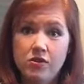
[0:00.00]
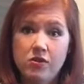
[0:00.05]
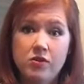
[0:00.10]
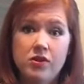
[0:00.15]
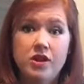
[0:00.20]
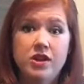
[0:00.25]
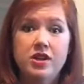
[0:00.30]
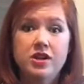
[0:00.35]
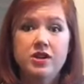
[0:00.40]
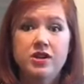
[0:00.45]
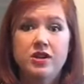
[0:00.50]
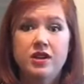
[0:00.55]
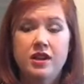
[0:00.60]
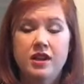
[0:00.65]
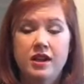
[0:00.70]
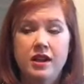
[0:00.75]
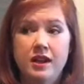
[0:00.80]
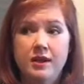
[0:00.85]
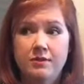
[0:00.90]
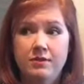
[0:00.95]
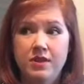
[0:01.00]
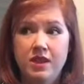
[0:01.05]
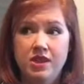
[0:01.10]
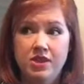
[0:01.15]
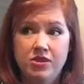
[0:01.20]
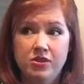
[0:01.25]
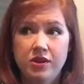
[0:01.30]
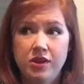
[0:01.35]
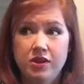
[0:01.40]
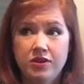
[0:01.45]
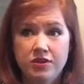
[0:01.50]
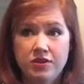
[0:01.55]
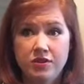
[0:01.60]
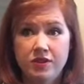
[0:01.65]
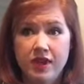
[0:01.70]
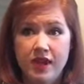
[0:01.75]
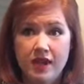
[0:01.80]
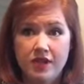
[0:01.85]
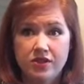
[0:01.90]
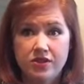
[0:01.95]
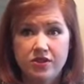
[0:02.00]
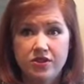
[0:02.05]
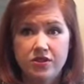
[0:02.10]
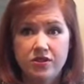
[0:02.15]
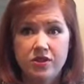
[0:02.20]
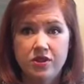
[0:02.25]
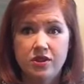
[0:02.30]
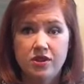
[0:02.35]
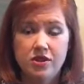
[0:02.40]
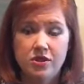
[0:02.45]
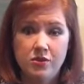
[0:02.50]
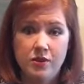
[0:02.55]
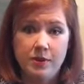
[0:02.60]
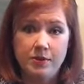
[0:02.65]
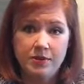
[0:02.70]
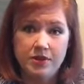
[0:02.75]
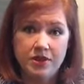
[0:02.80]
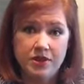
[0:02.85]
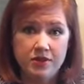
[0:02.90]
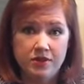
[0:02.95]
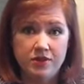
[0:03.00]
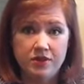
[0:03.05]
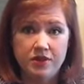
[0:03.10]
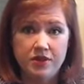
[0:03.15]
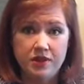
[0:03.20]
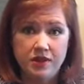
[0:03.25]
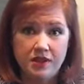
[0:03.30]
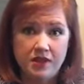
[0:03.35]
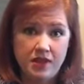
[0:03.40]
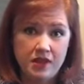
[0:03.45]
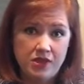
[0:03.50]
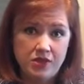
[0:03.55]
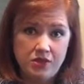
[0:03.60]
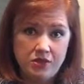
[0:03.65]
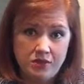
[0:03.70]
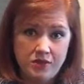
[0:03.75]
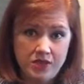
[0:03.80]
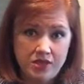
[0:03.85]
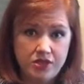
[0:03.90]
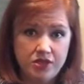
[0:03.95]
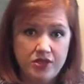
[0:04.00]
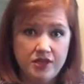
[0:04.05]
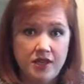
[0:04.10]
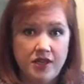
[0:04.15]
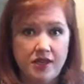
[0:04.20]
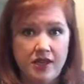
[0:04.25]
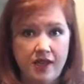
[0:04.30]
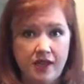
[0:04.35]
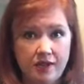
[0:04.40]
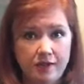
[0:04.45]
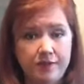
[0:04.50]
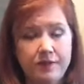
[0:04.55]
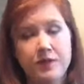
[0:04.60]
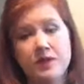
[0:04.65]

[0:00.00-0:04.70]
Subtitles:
or and you can also catch the new episodes that they do each Sunday